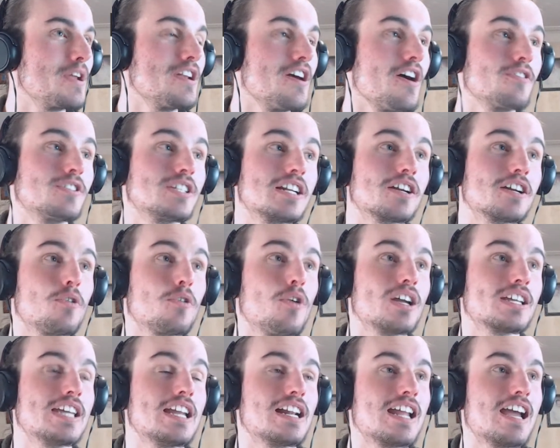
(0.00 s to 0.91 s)
No, didn't
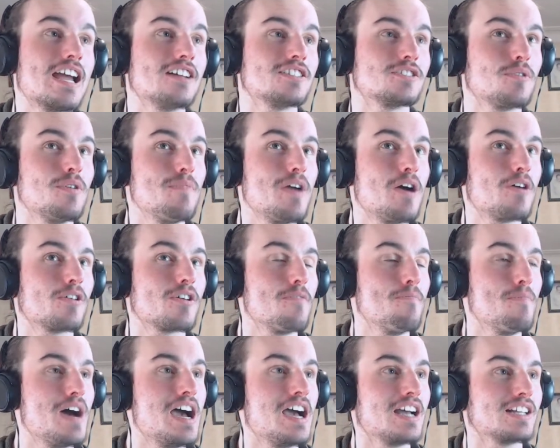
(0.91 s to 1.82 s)
quite get it out to him.
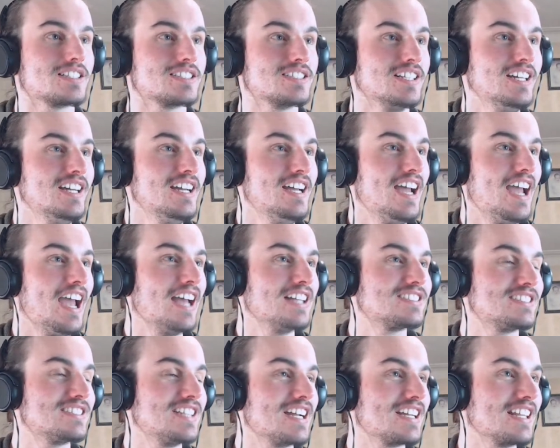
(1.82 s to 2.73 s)
Malcolm Marks
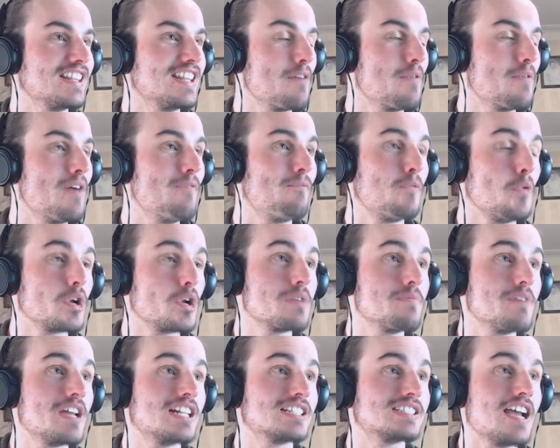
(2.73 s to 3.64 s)
has taken that one 40
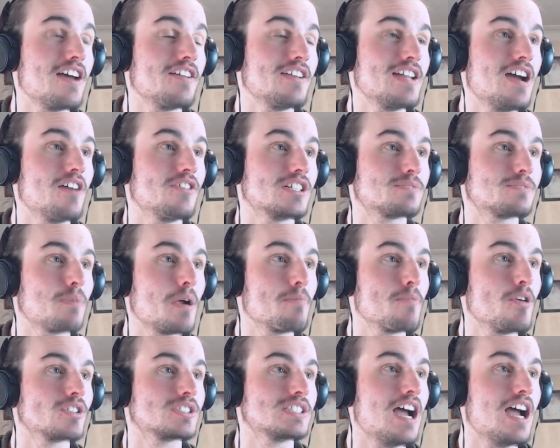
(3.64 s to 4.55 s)
metres out now. The
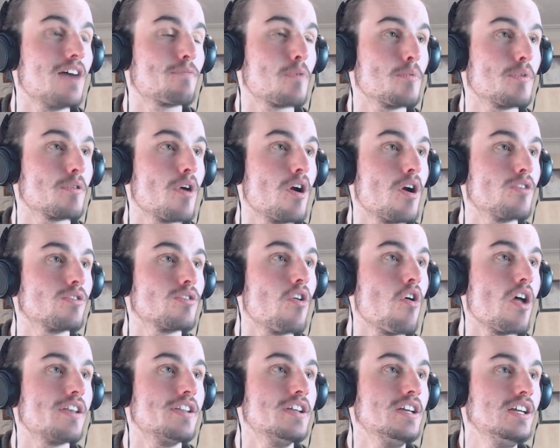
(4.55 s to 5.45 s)
Springboks are from their own
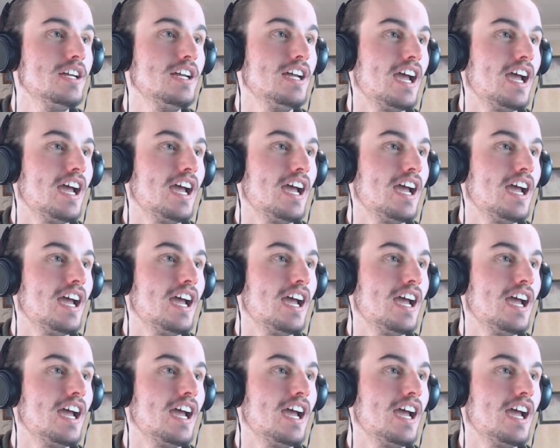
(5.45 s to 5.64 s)
line.